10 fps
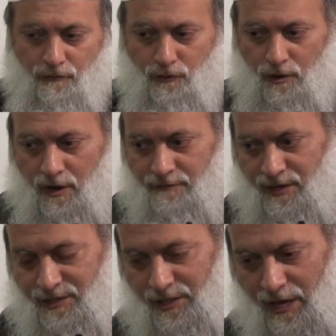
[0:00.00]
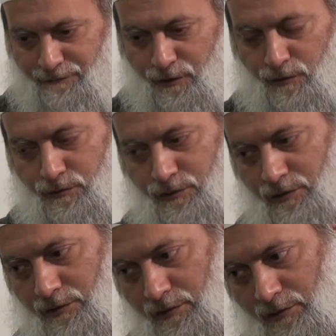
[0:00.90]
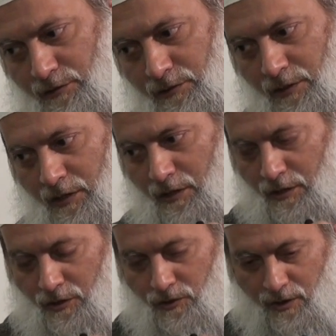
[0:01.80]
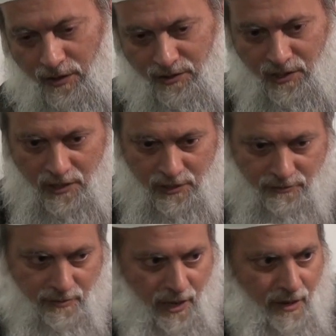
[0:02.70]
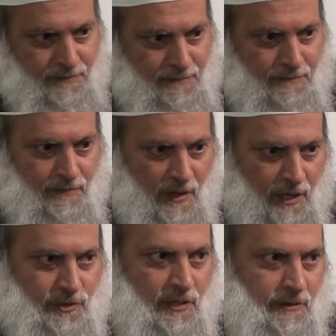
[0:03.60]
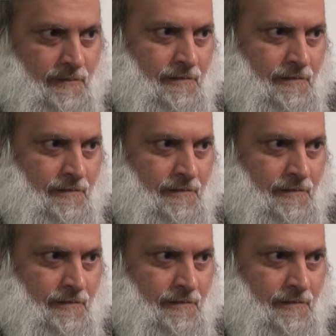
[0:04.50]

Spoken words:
Four of his nephews, who are the sons of Imam Hassan.